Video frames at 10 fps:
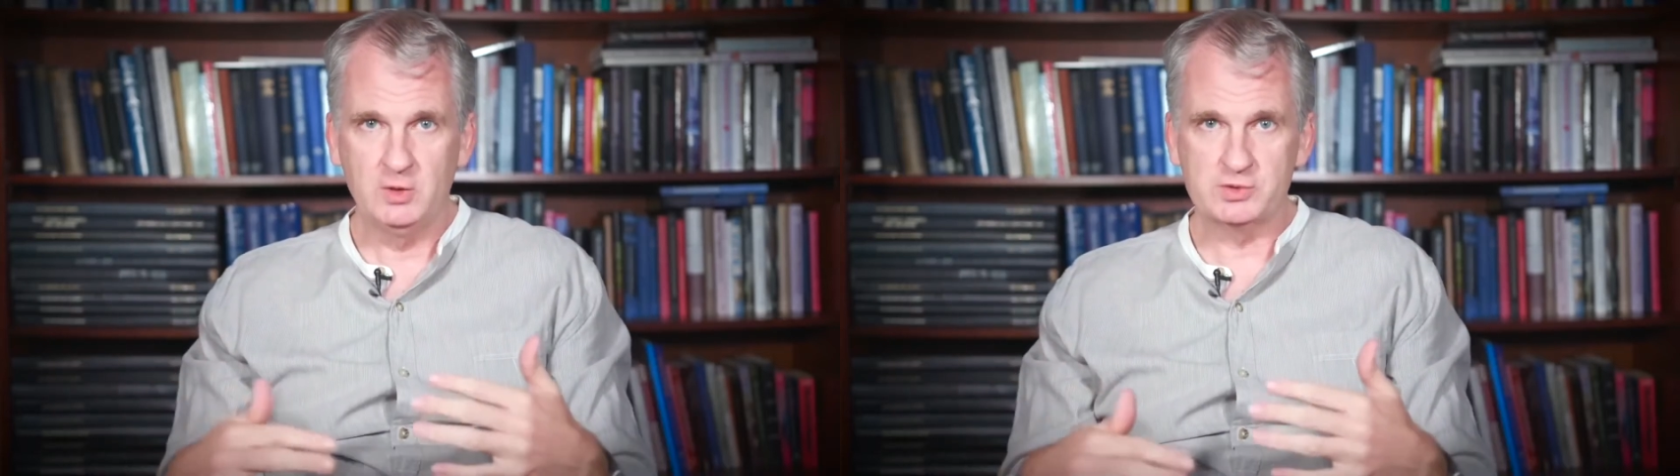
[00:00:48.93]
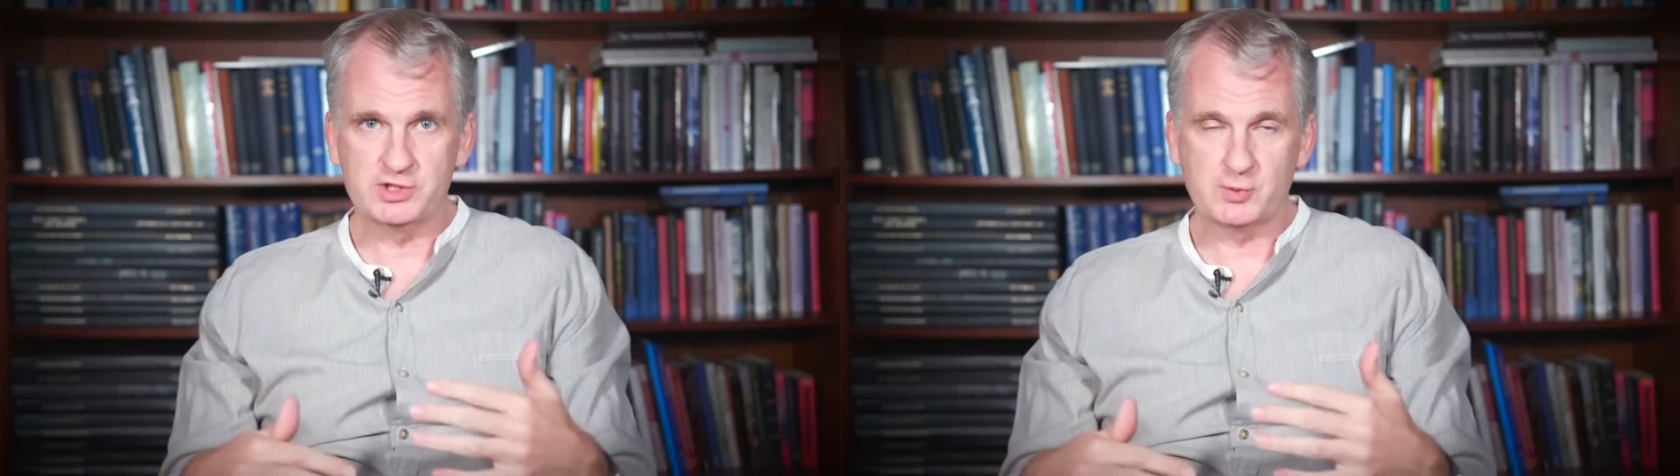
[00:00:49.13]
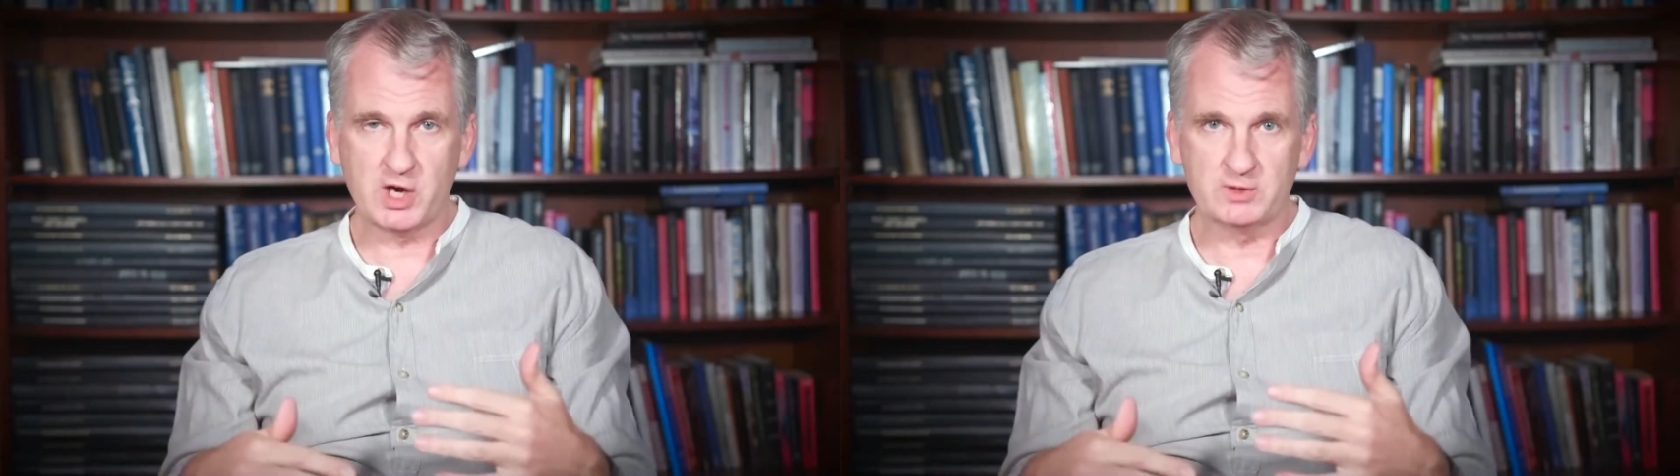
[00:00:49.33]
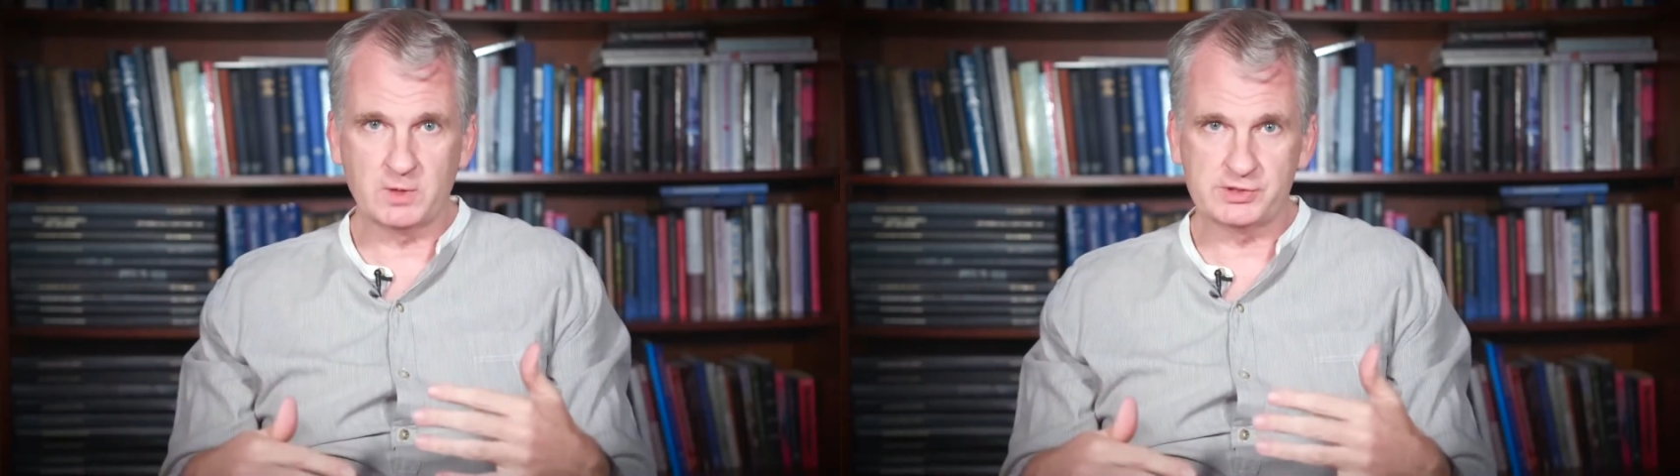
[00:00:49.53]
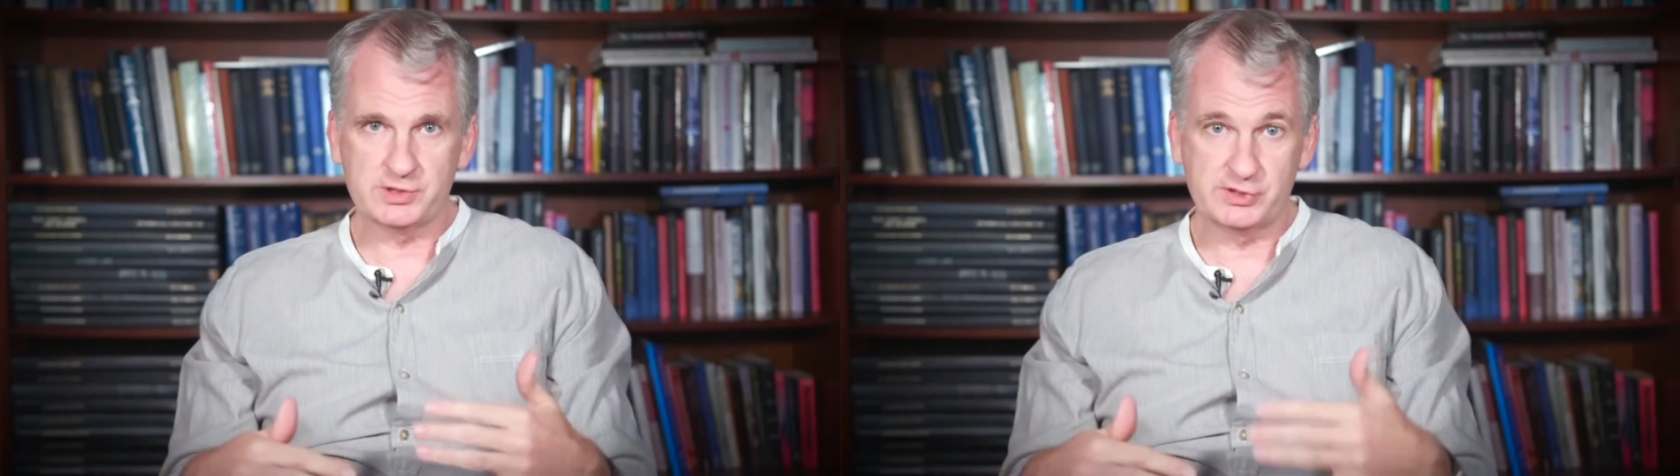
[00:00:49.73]
which is why
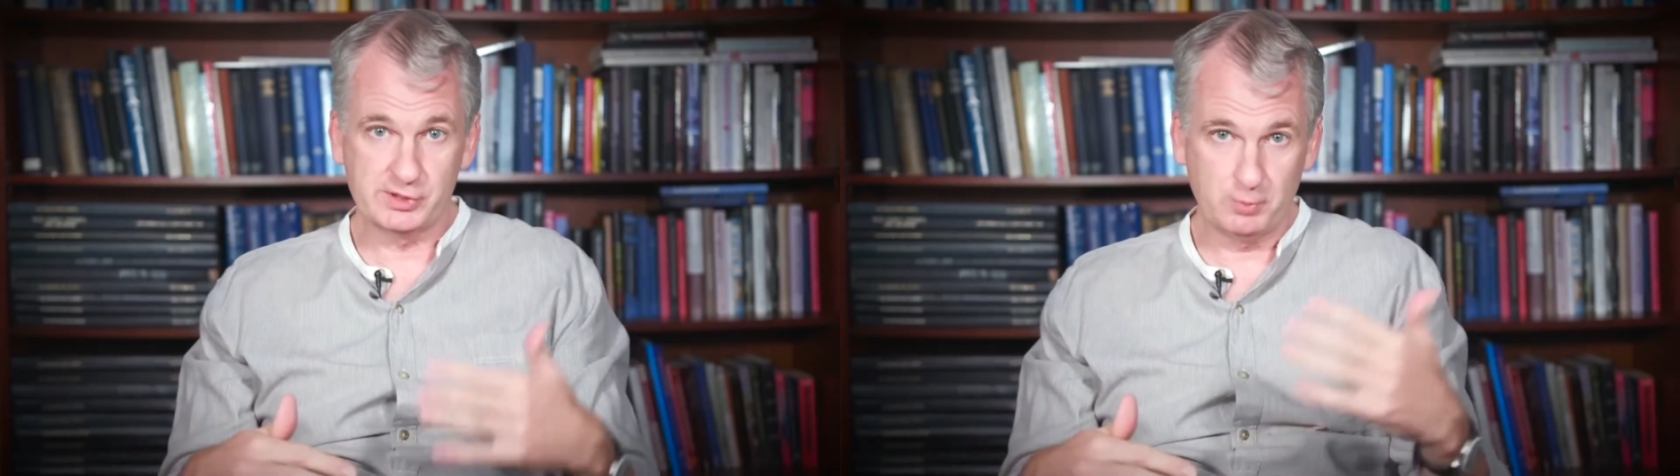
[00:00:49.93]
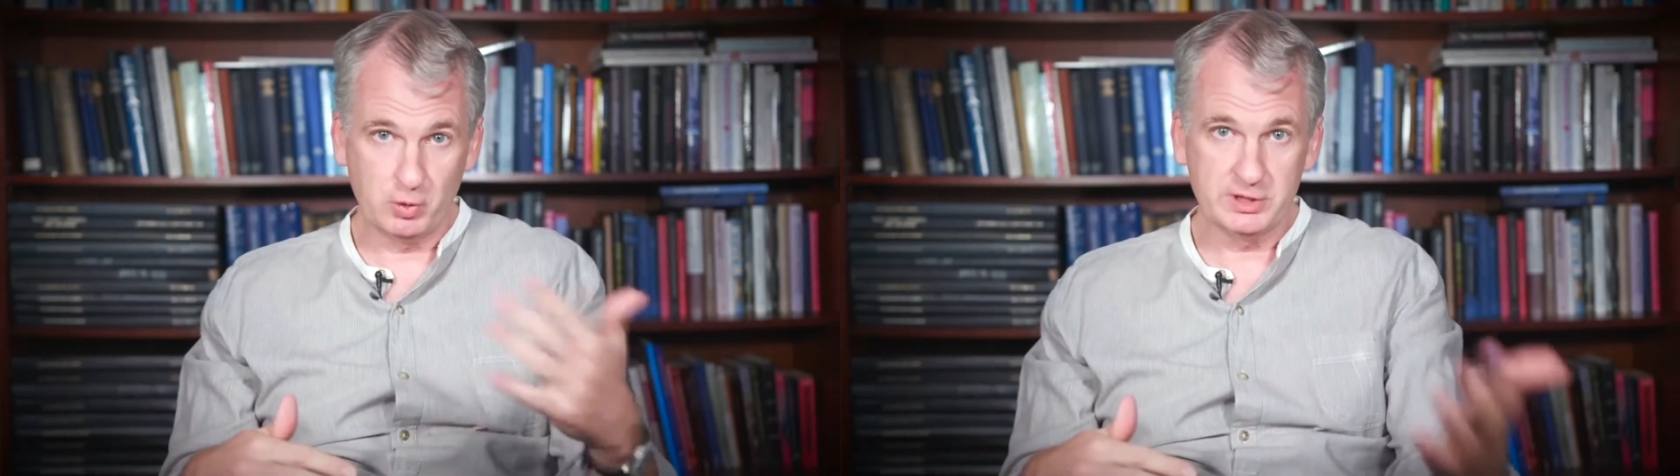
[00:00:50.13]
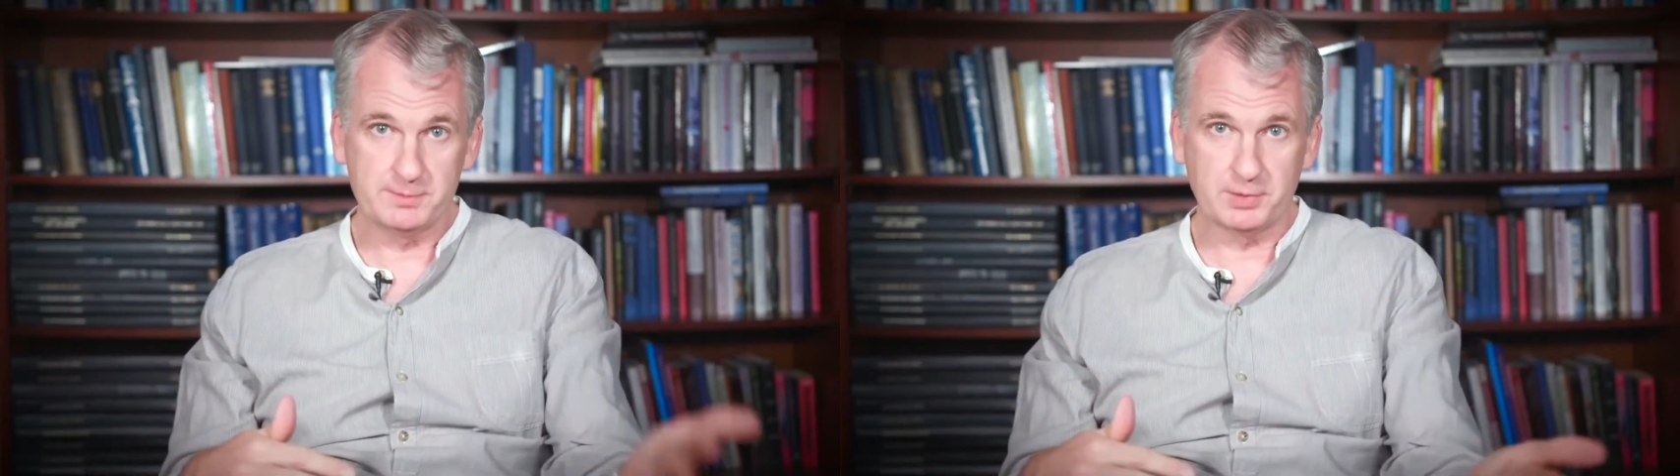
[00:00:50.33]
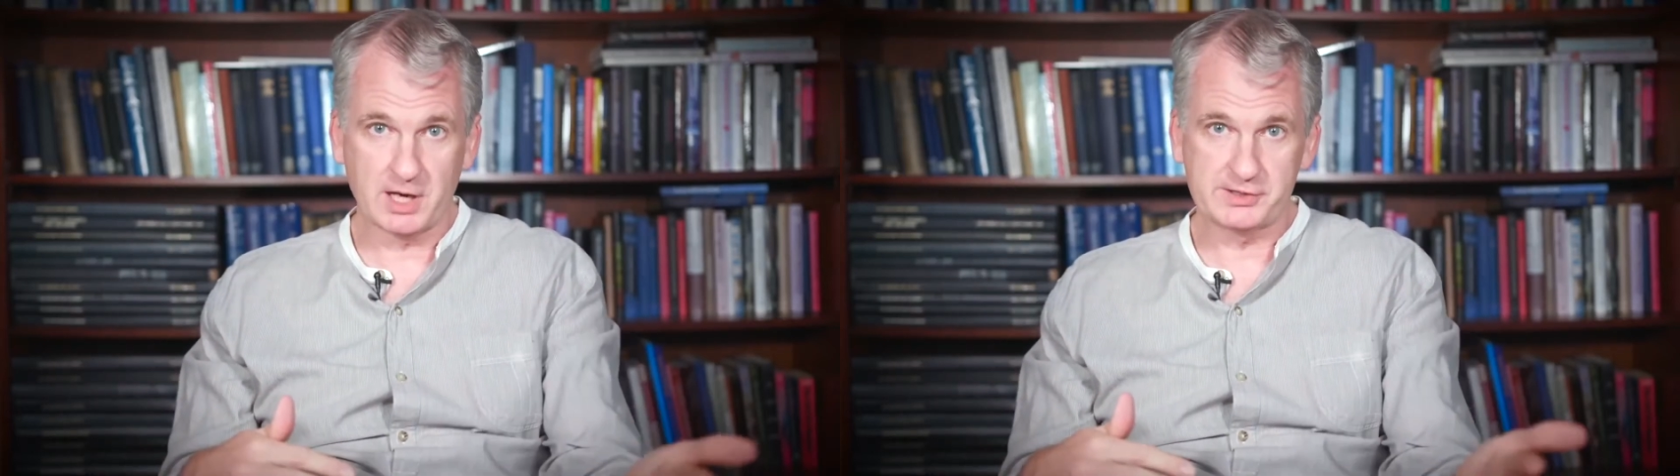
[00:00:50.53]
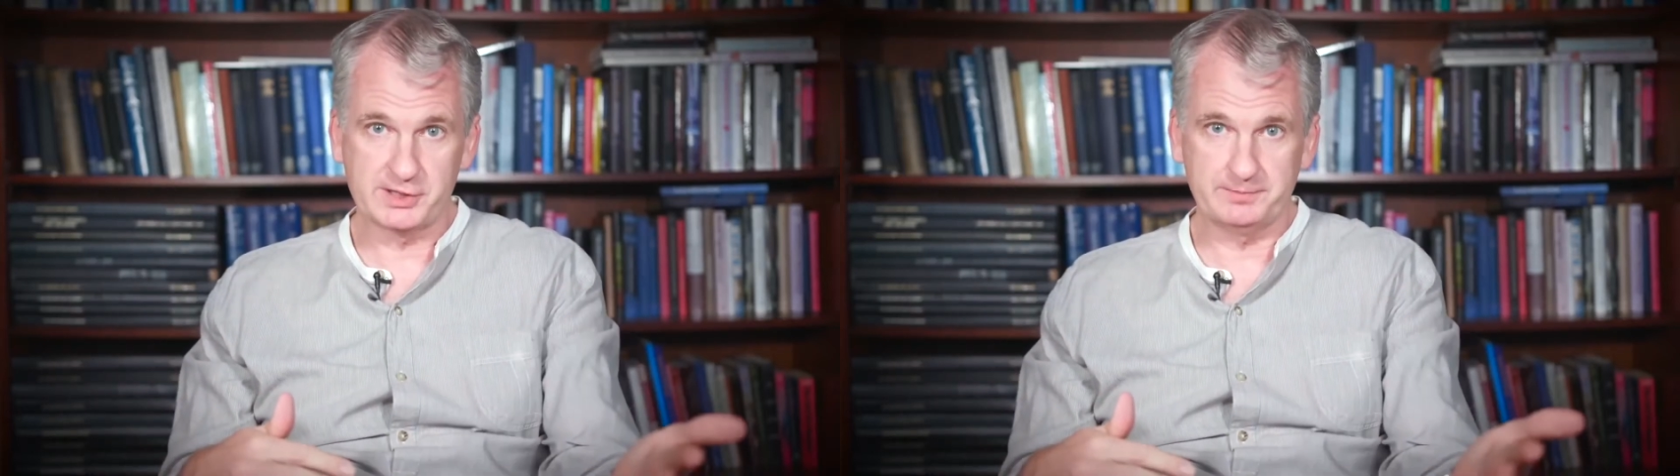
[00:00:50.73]
Russia supported
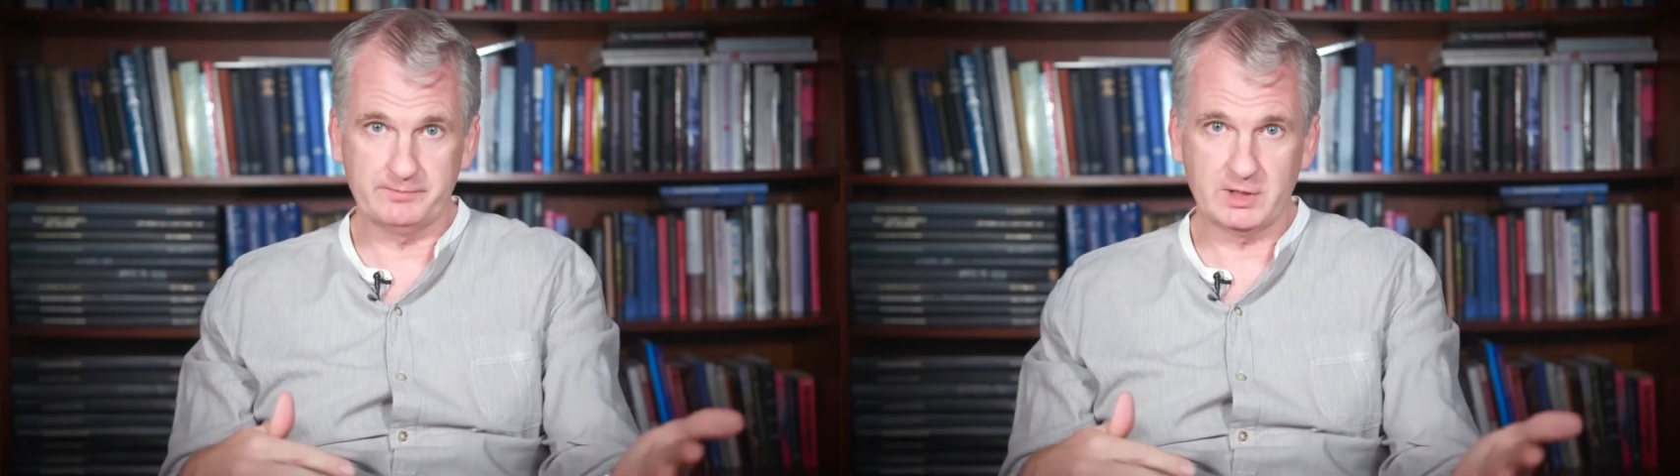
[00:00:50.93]
Brexit